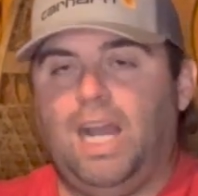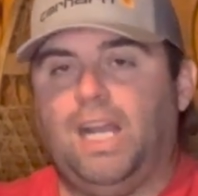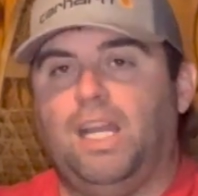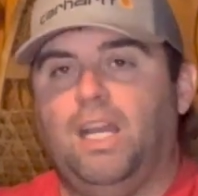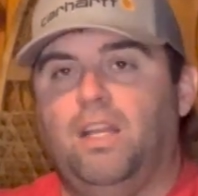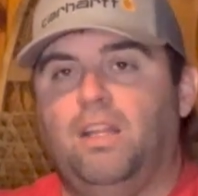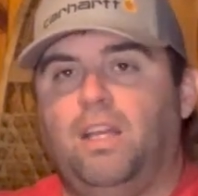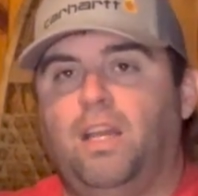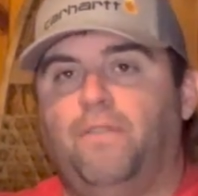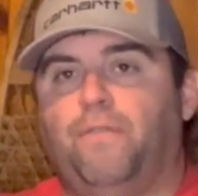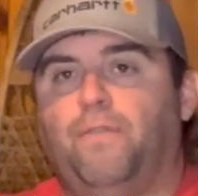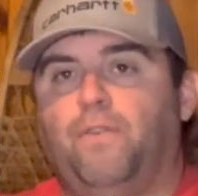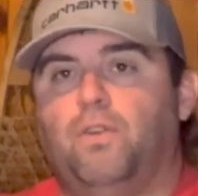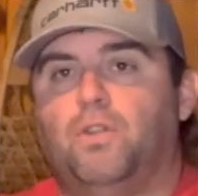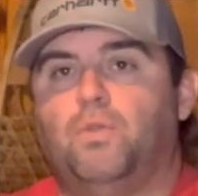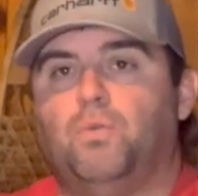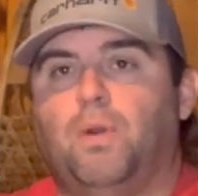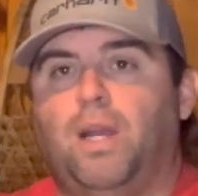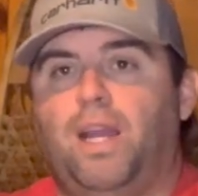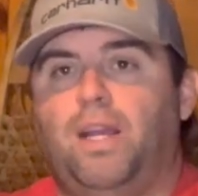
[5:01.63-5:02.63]
getting that
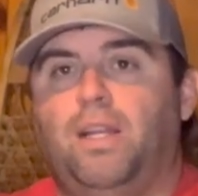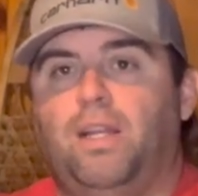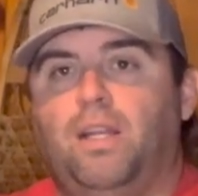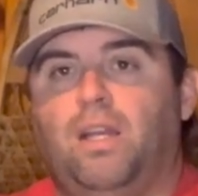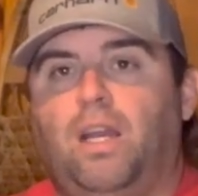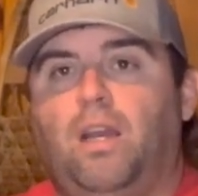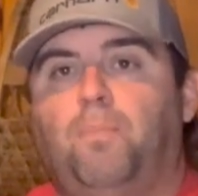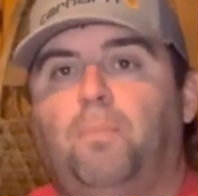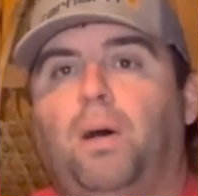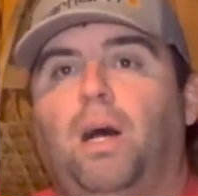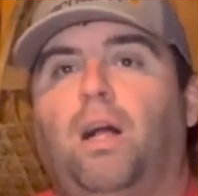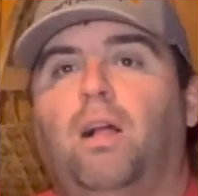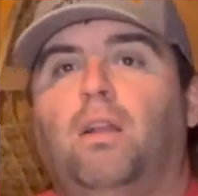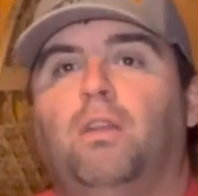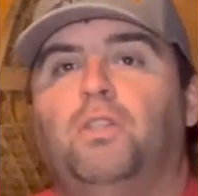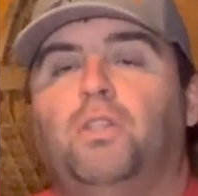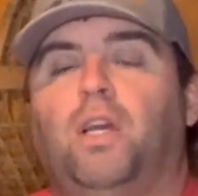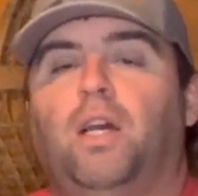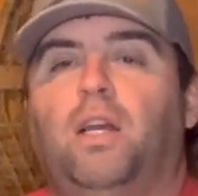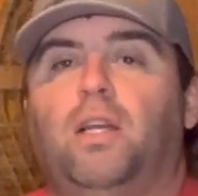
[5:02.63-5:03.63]
first ride in. I
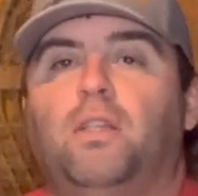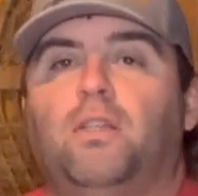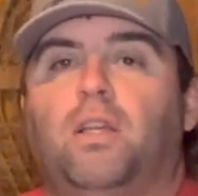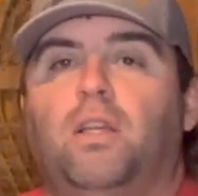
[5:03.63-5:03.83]
apologize.